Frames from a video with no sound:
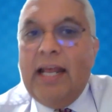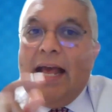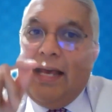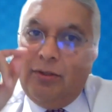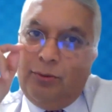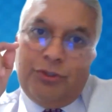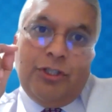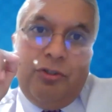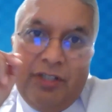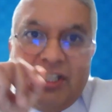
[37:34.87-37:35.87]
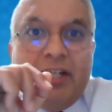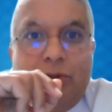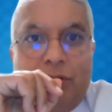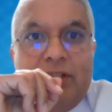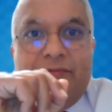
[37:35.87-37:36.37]
and also the return
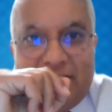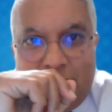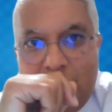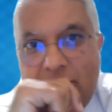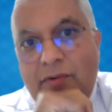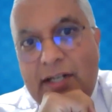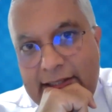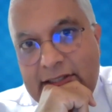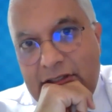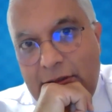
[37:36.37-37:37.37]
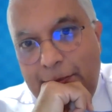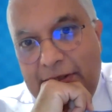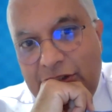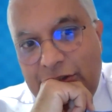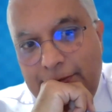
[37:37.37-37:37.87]
on investment related to
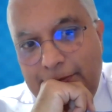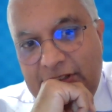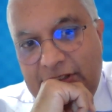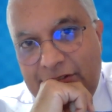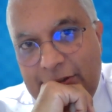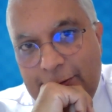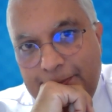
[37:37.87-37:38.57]
compassion. David.